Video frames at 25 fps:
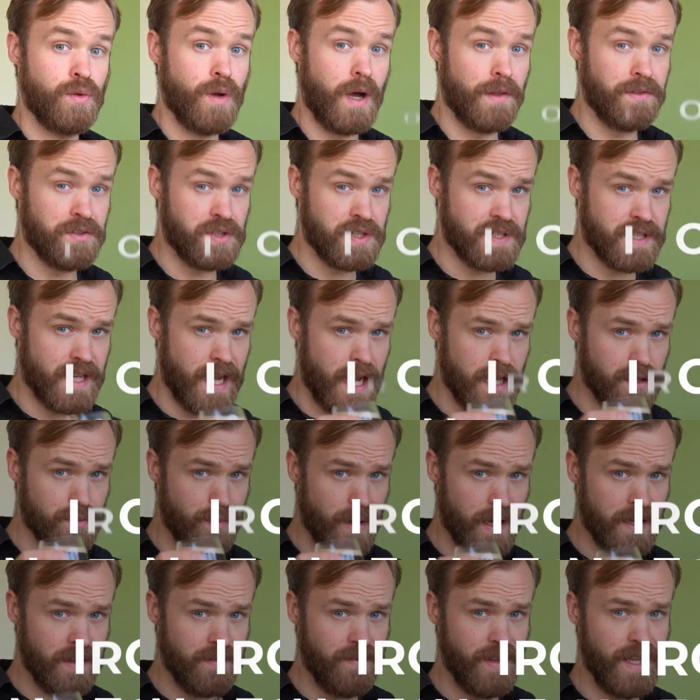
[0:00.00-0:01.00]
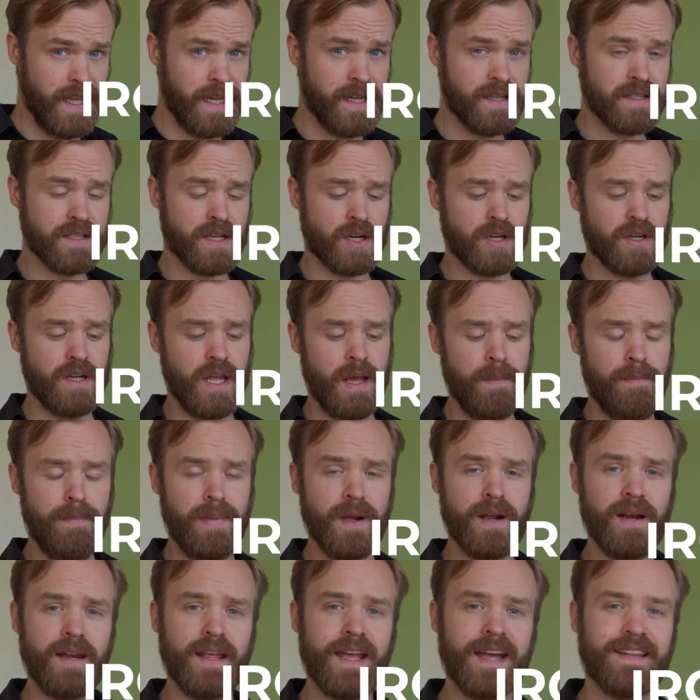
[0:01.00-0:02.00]
To understand why vegans are
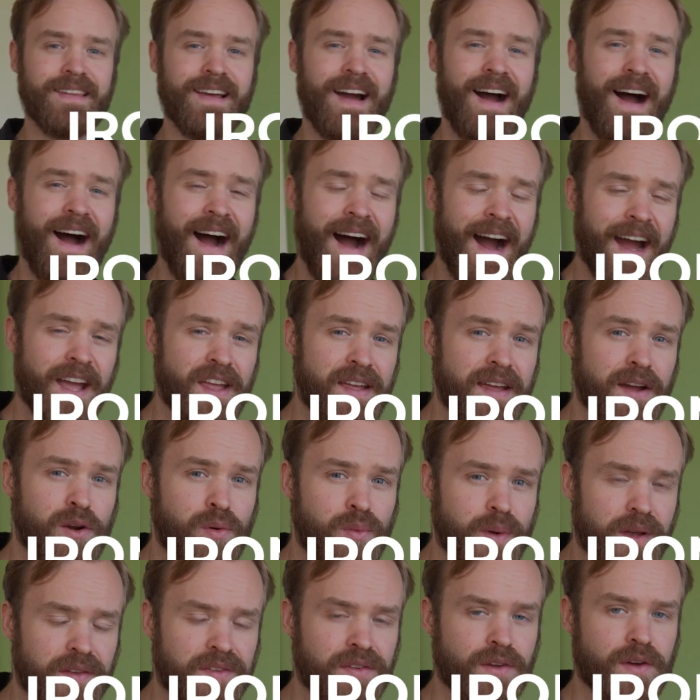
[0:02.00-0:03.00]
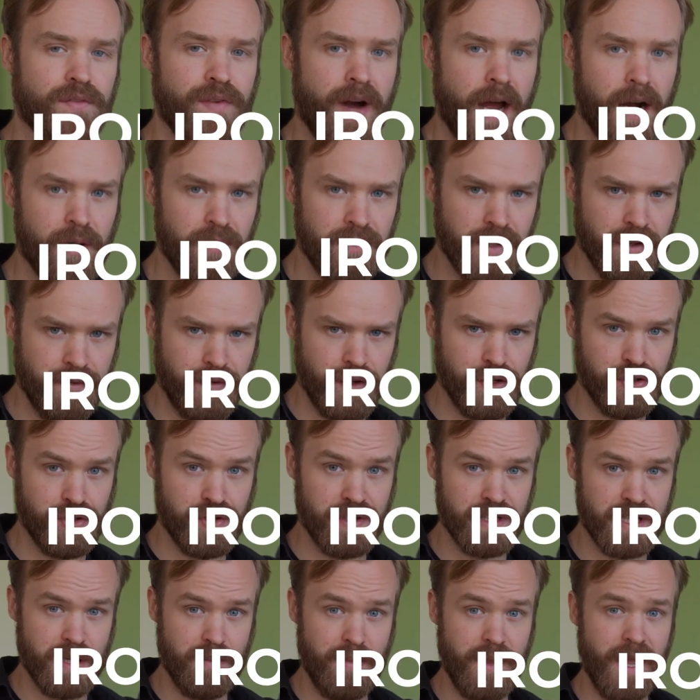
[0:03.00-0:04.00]
typically at a higher risk of iron
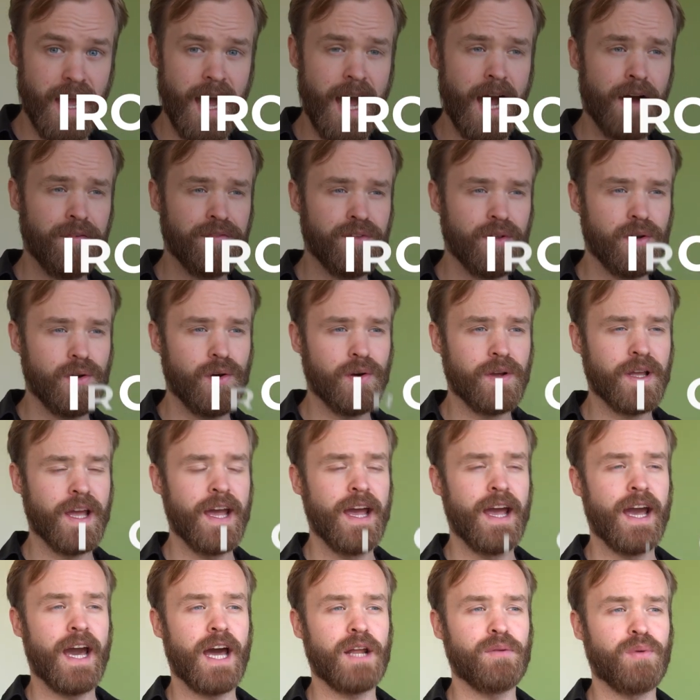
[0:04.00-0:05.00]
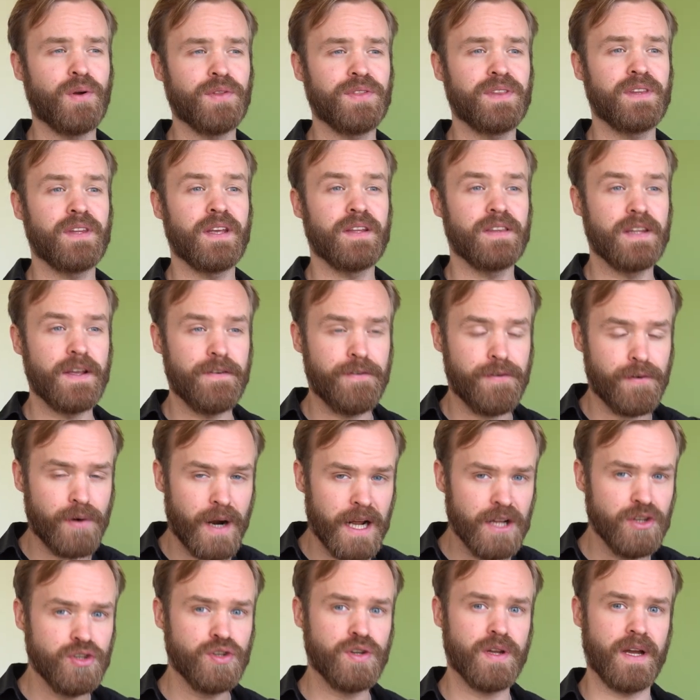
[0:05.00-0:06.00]
deficiency, we have to look at what
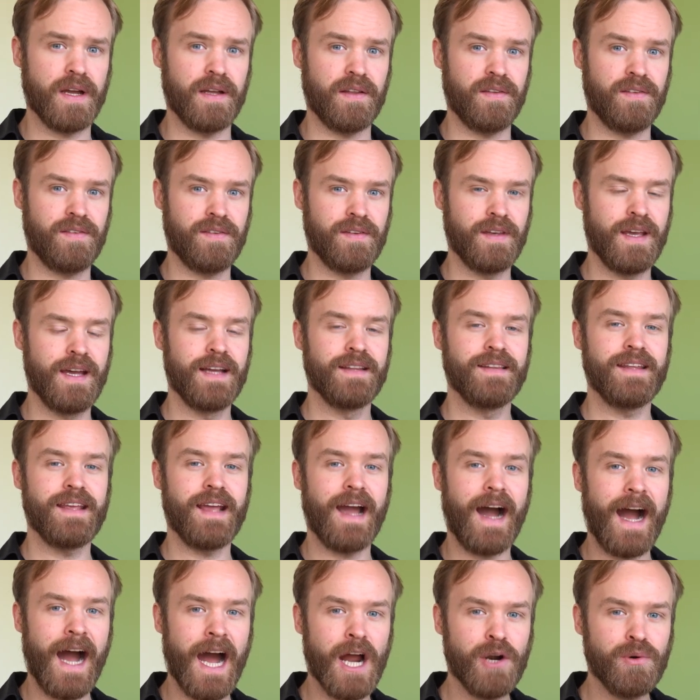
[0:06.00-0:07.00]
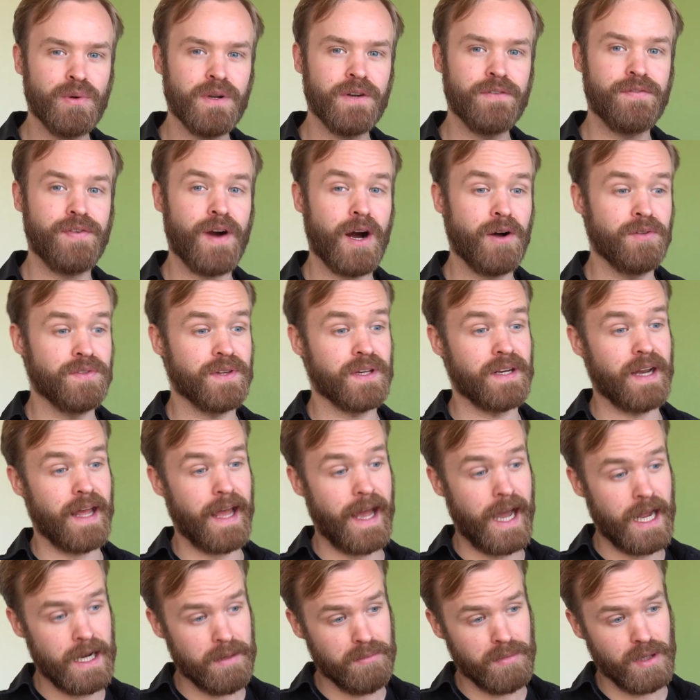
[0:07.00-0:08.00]
differentiates the iron found in
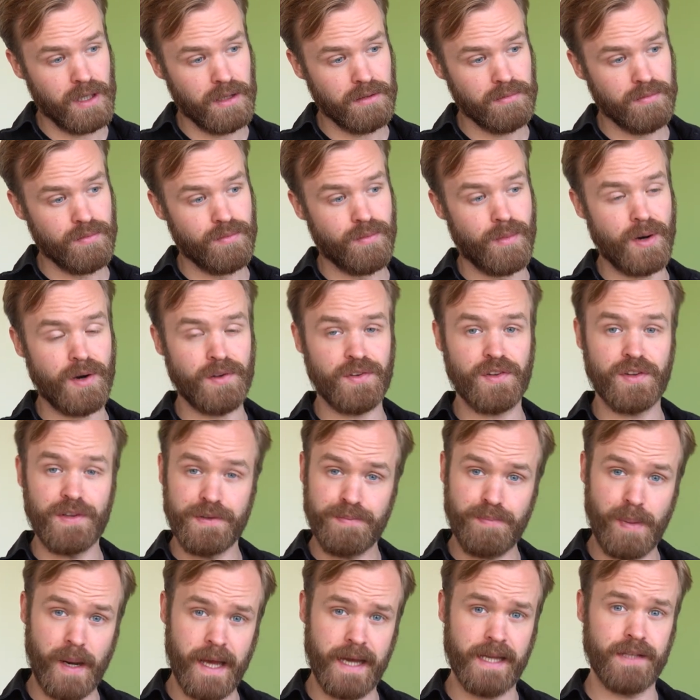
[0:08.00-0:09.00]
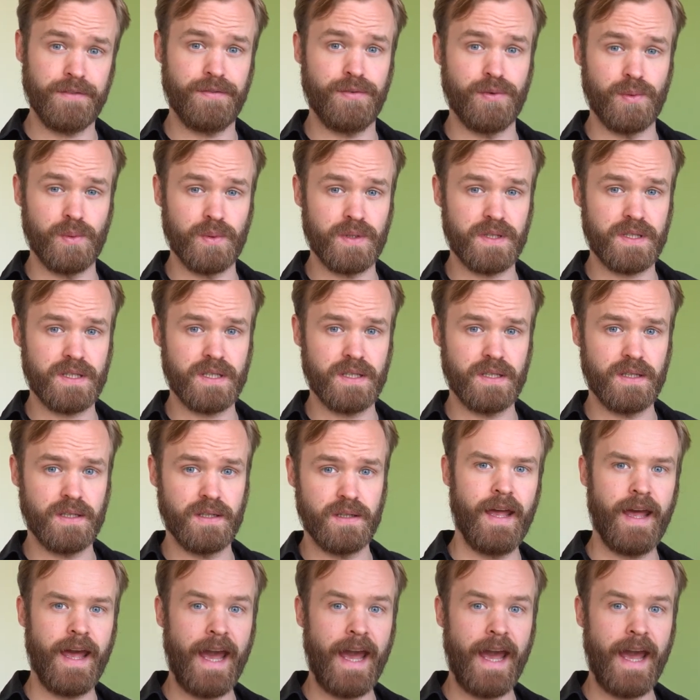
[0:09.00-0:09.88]
animal versus plant foods.